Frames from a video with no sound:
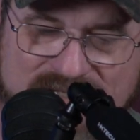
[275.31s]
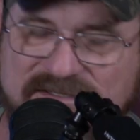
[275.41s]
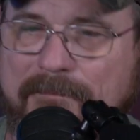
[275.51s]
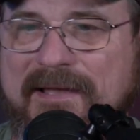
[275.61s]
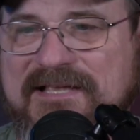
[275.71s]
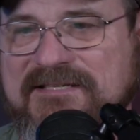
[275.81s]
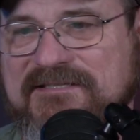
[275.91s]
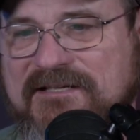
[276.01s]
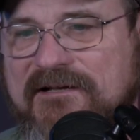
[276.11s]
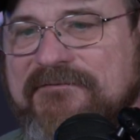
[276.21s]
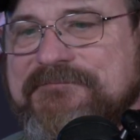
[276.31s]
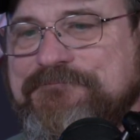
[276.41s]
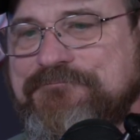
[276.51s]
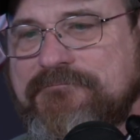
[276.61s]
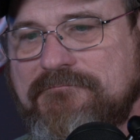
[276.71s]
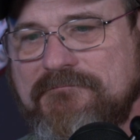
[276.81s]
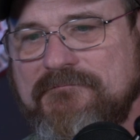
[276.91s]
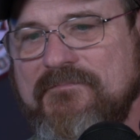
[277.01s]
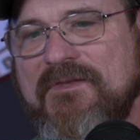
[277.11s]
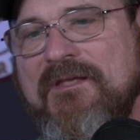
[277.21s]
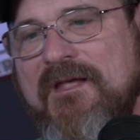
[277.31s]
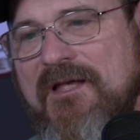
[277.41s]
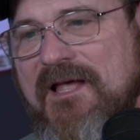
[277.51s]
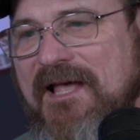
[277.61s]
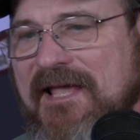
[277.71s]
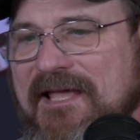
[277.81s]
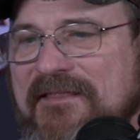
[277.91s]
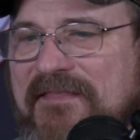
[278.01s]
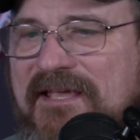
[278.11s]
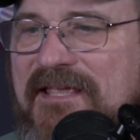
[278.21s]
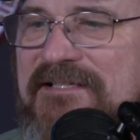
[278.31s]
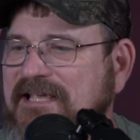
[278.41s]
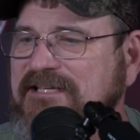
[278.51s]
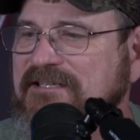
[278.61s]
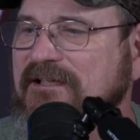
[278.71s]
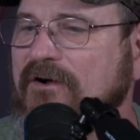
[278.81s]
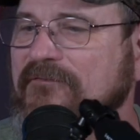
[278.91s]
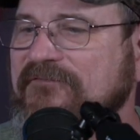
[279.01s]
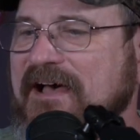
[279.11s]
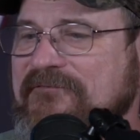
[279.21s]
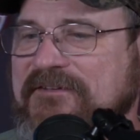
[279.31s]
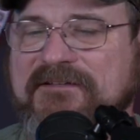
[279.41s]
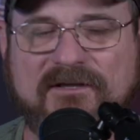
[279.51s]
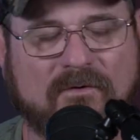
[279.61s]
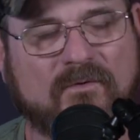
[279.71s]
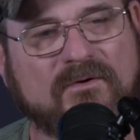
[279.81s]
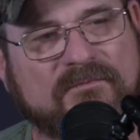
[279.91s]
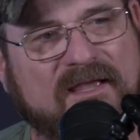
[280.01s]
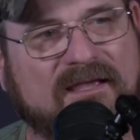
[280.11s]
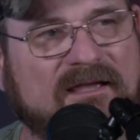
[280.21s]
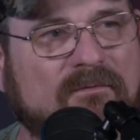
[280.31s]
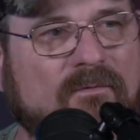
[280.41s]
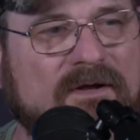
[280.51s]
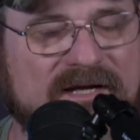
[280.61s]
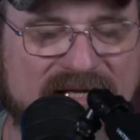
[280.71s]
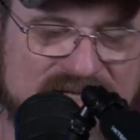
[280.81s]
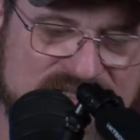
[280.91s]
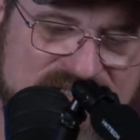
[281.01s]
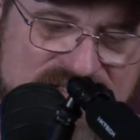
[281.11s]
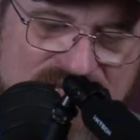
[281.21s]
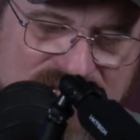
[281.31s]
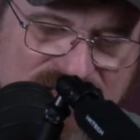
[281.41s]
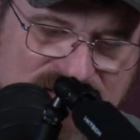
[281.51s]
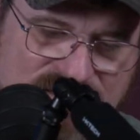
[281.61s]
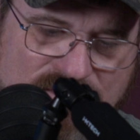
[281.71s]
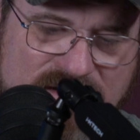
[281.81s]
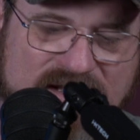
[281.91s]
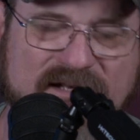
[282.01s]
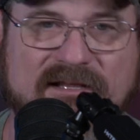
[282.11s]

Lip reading: is amazing stuff. And it's actually called 550 cord. And what it is each strand